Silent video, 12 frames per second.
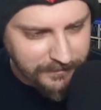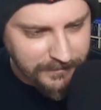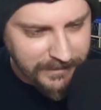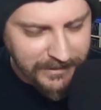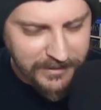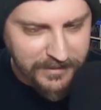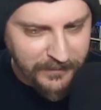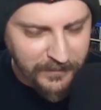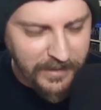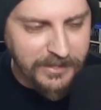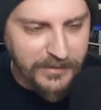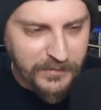
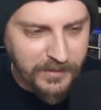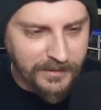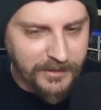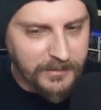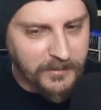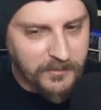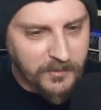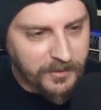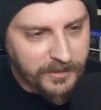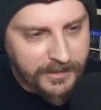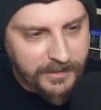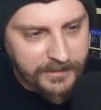It does feel a little bit more
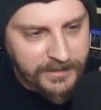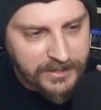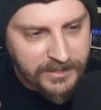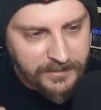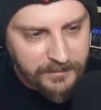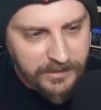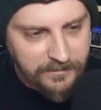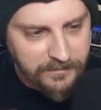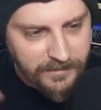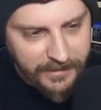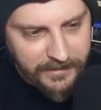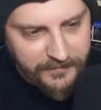like
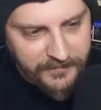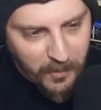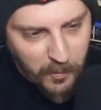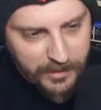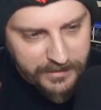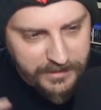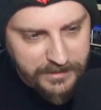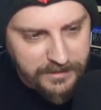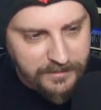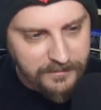focused.